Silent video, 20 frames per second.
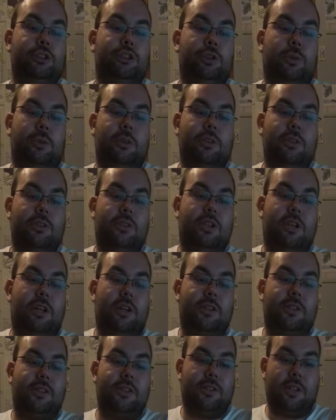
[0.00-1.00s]
Jordan
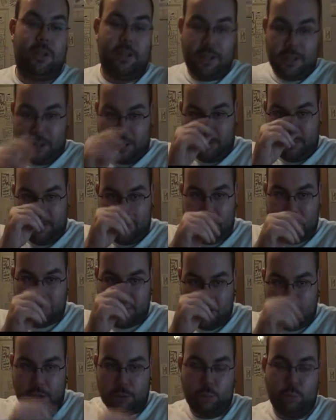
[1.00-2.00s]
tosses Gargano and
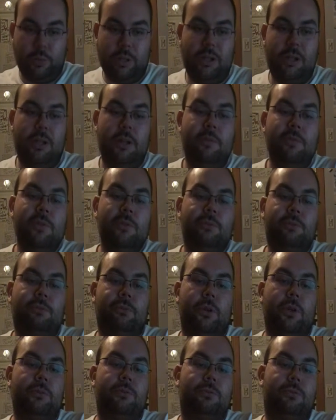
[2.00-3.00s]
hits a gorilla
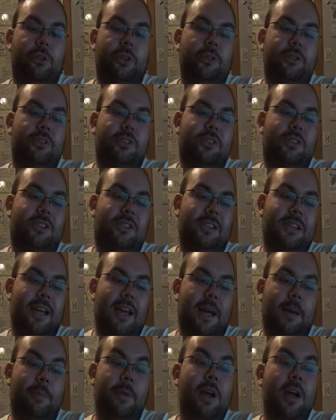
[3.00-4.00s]
front first
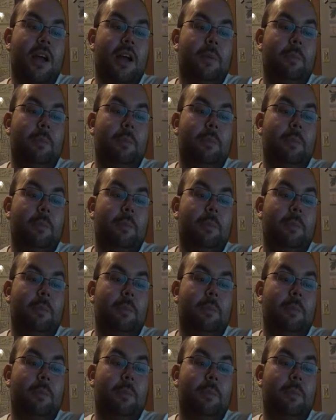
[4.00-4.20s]
slam.